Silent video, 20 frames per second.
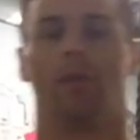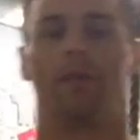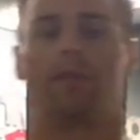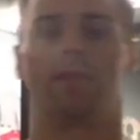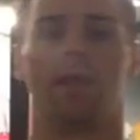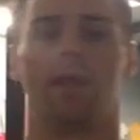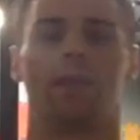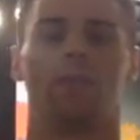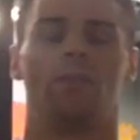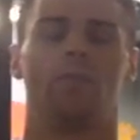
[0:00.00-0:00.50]
to
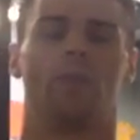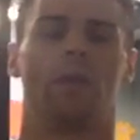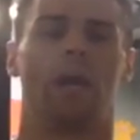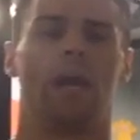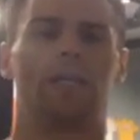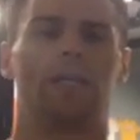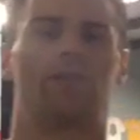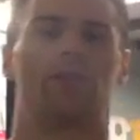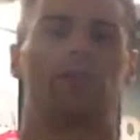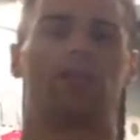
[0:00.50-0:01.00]
thank you
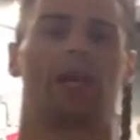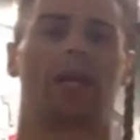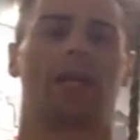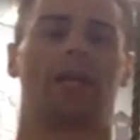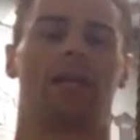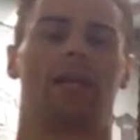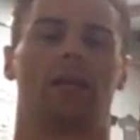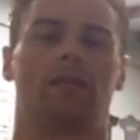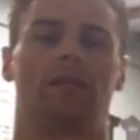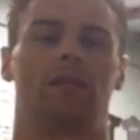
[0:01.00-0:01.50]
guys for
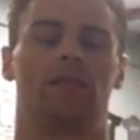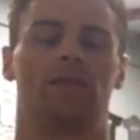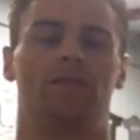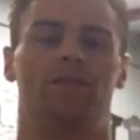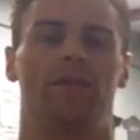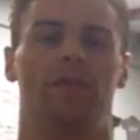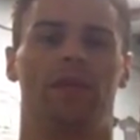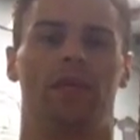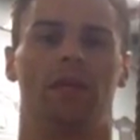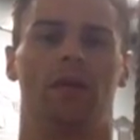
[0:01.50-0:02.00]
checking out this
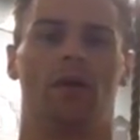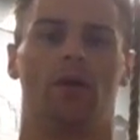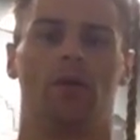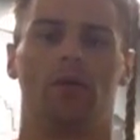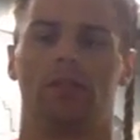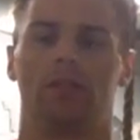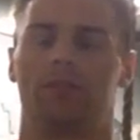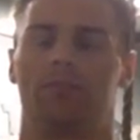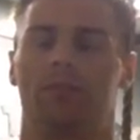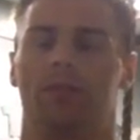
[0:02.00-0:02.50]
video.
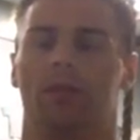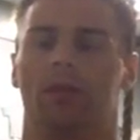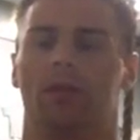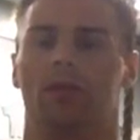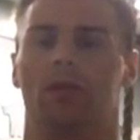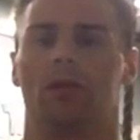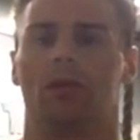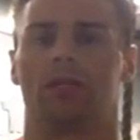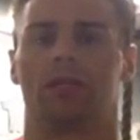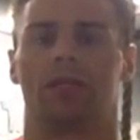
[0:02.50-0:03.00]
It's been a
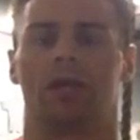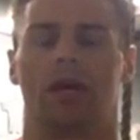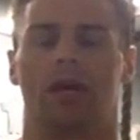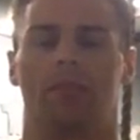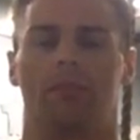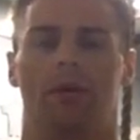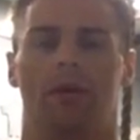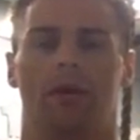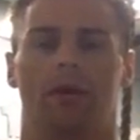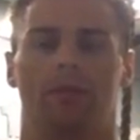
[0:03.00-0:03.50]
long
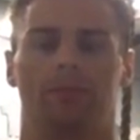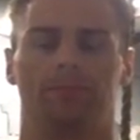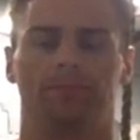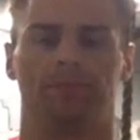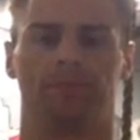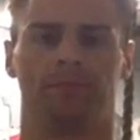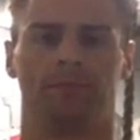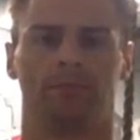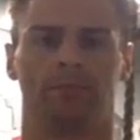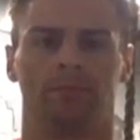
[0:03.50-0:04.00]
time
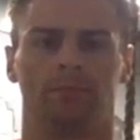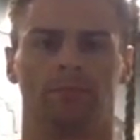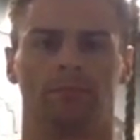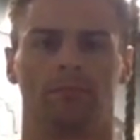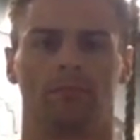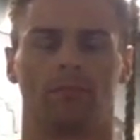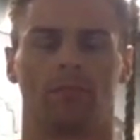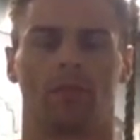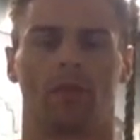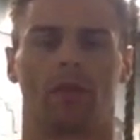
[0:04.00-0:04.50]

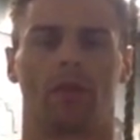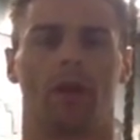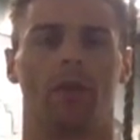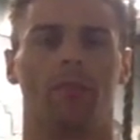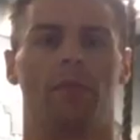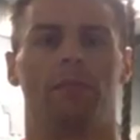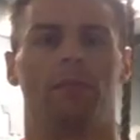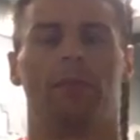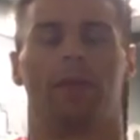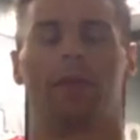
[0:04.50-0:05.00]

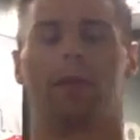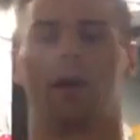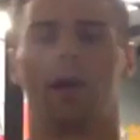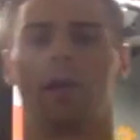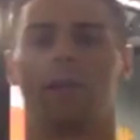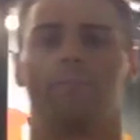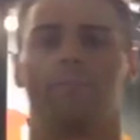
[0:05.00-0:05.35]
coming, been caught